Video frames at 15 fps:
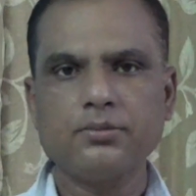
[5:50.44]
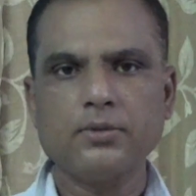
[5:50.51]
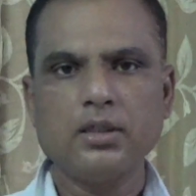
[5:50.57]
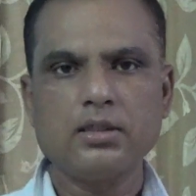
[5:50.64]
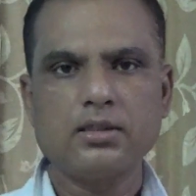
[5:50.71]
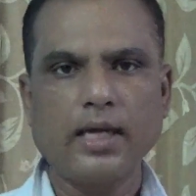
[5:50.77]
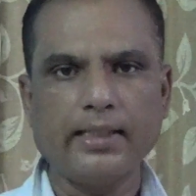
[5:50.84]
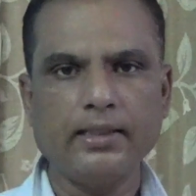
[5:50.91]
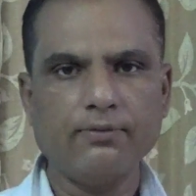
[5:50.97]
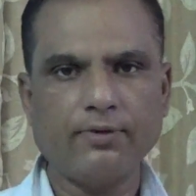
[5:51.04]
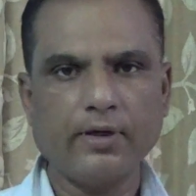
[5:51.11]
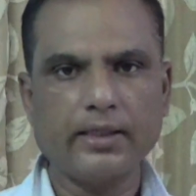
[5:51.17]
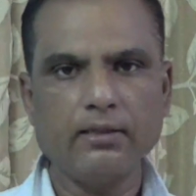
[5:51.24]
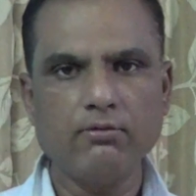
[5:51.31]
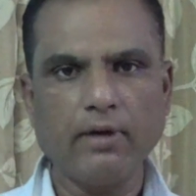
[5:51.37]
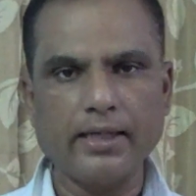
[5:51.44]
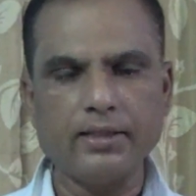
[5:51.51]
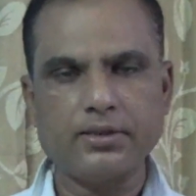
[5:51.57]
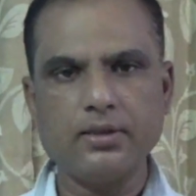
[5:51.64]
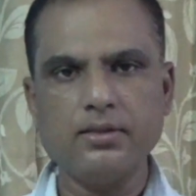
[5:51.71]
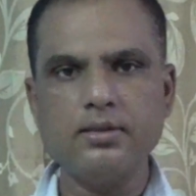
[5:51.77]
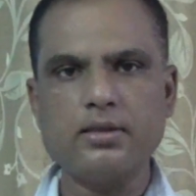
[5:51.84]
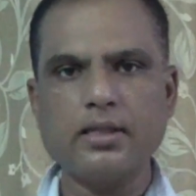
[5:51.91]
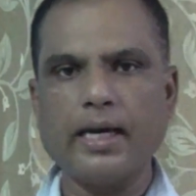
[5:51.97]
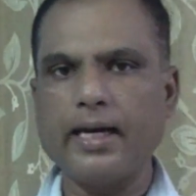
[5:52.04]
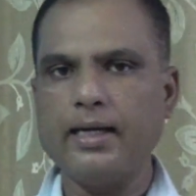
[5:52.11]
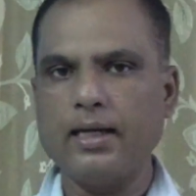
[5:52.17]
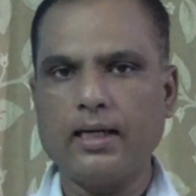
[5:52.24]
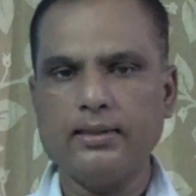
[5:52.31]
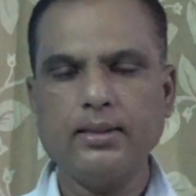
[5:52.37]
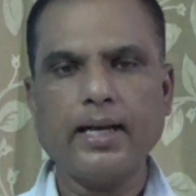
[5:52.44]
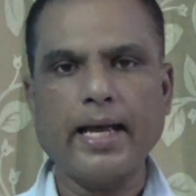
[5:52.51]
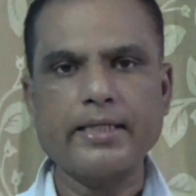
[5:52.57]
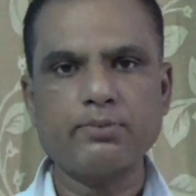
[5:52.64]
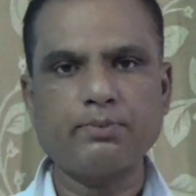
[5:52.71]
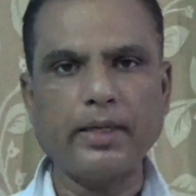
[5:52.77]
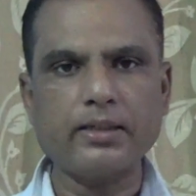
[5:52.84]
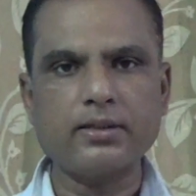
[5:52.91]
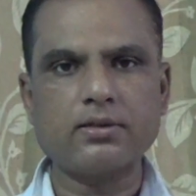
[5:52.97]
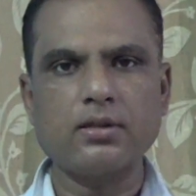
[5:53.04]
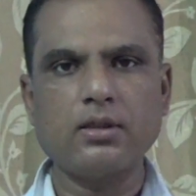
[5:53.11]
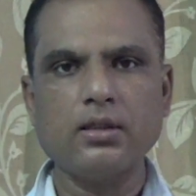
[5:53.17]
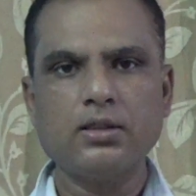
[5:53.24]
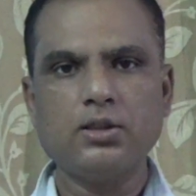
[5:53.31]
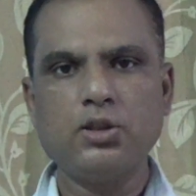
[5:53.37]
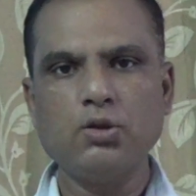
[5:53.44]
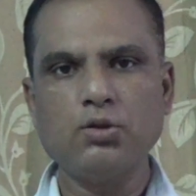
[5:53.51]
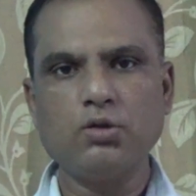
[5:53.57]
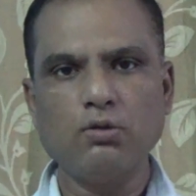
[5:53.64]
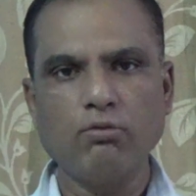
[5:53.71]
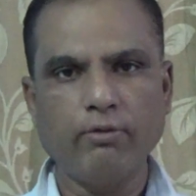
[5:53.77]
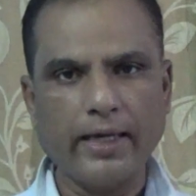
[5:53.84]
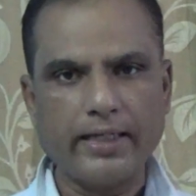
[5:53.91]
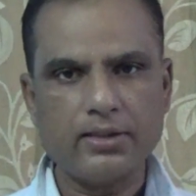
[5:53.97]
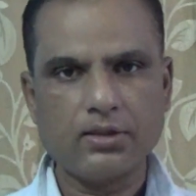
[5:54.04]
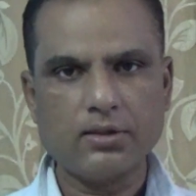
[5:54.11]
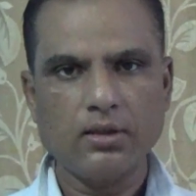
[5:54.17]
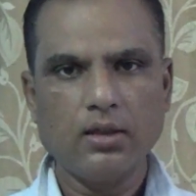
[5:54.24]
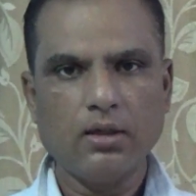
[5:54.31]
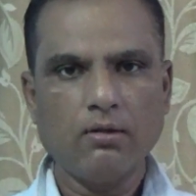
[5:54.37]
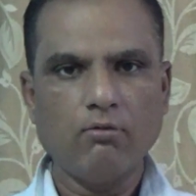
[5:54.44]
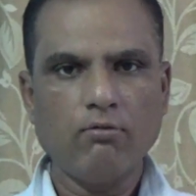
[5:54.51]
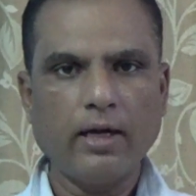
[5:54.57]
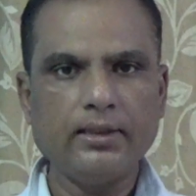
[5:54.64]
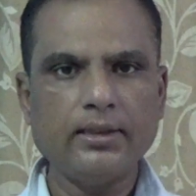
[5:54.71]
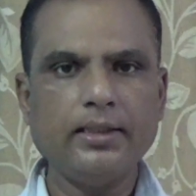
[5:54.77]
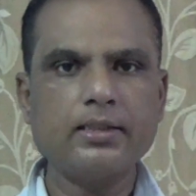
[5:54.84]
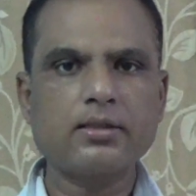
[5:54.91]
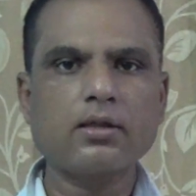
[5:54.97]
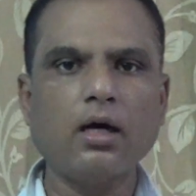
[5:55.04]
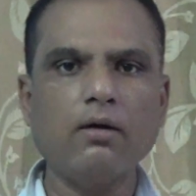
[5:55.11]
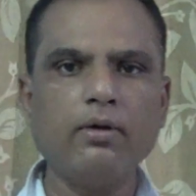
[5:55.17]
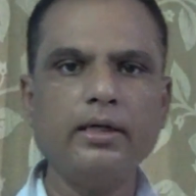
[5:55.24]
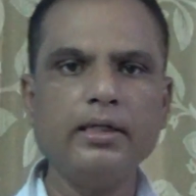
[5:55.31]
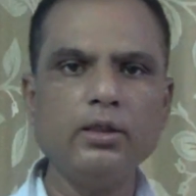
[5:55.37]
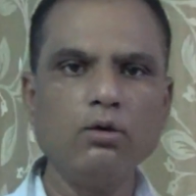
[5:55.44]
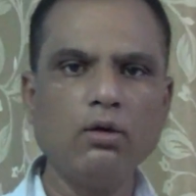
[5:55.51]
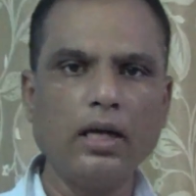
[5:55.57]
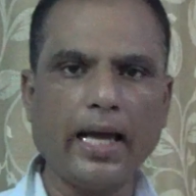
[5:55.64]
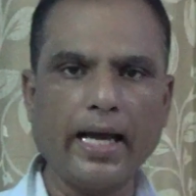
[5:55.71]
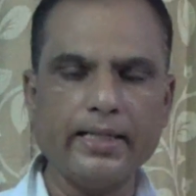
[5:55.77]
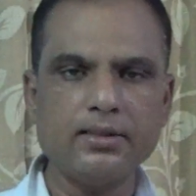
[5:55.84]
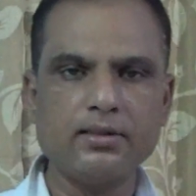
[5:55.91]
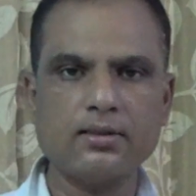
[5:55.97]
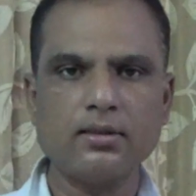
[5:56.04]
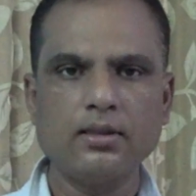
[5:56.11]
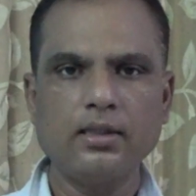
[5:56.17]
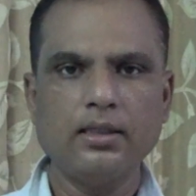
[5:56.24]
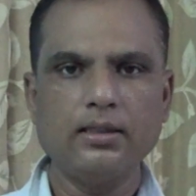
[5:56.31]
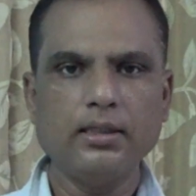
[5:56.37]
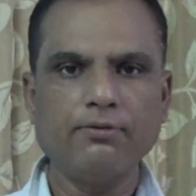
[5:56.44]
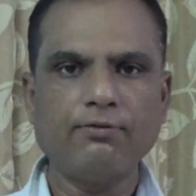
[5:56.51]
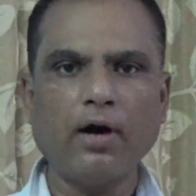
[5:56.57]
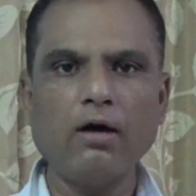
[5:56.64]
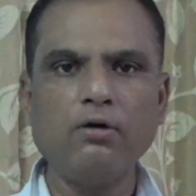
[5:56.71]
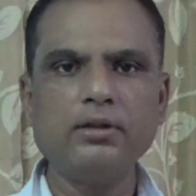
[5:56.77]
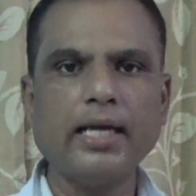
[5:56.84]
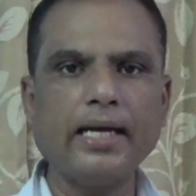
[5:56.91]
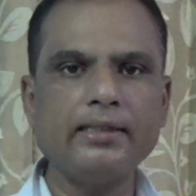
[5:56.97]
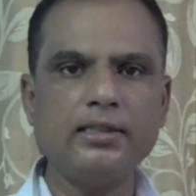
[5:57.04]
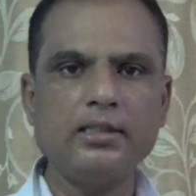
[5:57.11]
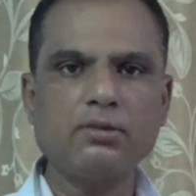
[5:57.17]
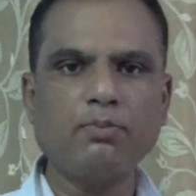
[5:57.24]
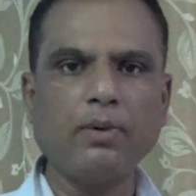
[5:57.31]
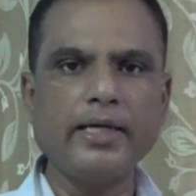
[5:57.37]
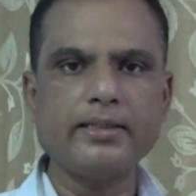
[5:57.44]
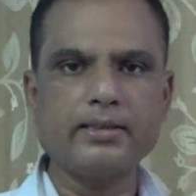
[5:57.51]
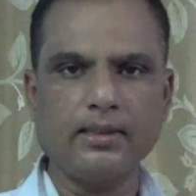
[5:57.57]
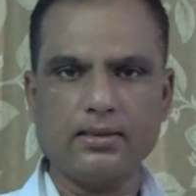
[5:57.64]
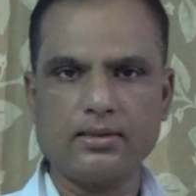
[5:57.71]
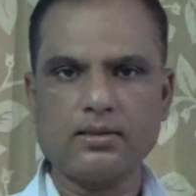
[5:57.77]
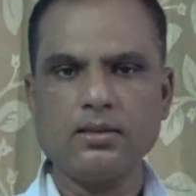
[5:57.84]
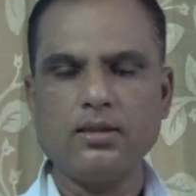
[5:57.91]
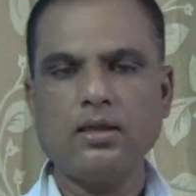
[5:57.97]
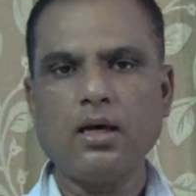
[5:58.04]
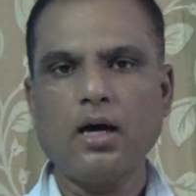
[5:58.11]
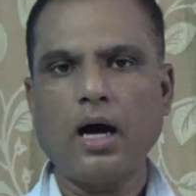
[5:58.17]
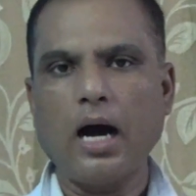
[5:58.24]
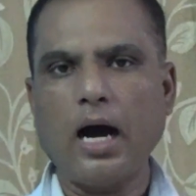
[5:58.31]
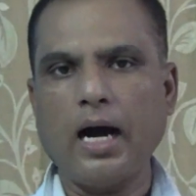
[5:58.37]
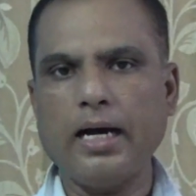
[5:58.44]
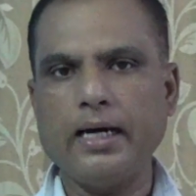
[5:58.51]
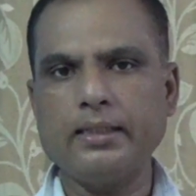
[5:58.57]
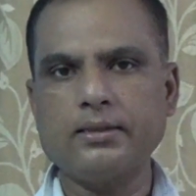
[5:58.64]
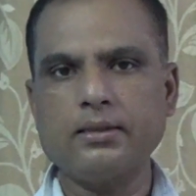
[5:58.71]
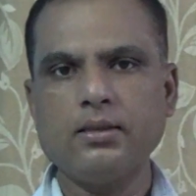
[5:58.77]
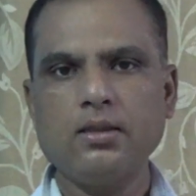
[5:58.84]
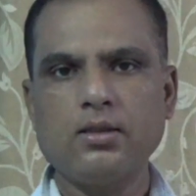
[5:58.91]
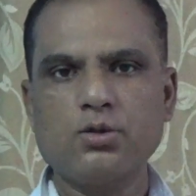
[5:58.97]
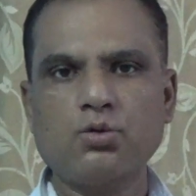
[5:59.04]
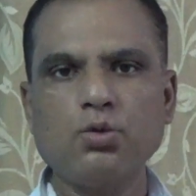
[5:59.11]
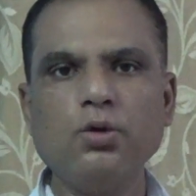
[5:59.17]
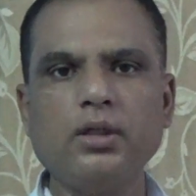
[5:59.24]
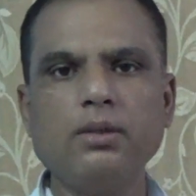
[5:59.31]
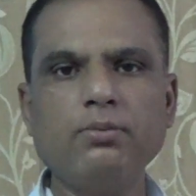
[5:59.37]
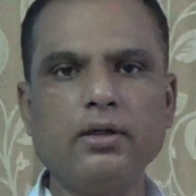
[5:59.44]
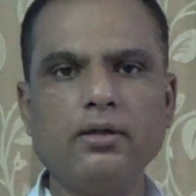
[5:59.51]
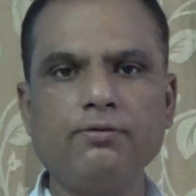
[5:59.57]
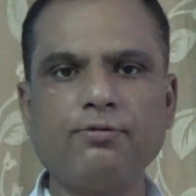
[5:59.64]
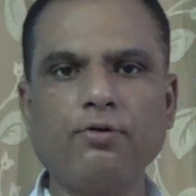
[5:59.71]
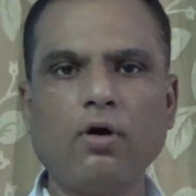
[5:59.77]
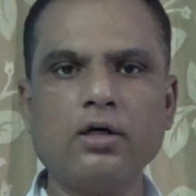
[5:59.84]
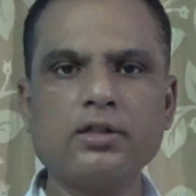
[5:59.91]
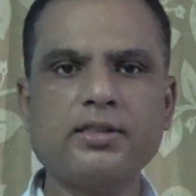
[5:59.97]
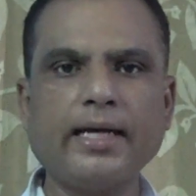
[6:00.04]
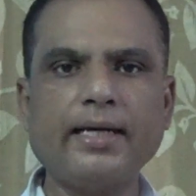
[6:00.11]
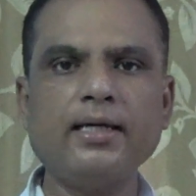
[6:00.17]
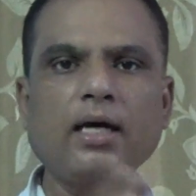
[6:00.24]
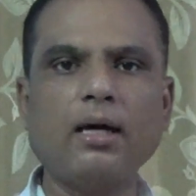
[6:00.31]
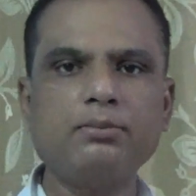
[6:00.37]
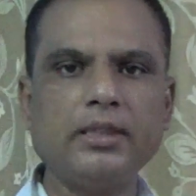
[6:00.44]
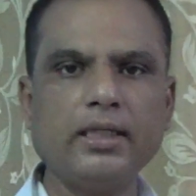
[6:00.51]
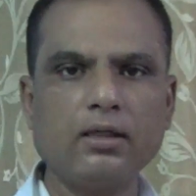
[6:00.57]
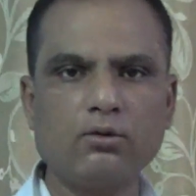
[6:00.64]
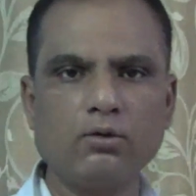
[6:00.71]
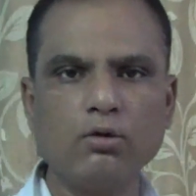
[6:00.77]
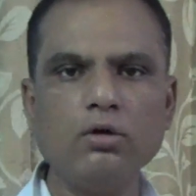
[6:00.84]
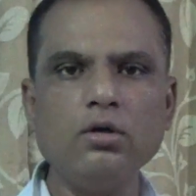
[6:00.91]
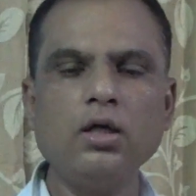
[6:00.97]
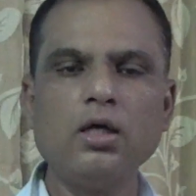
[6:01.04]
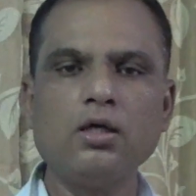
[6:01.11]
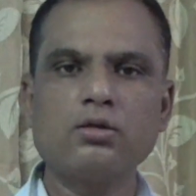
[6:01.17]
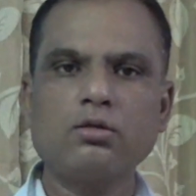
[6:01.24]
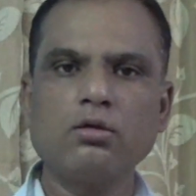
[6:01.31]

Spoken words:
scientific inventions and other aspects, due to which when they discovered new lands, they found that these places are suitable for setting up their rule so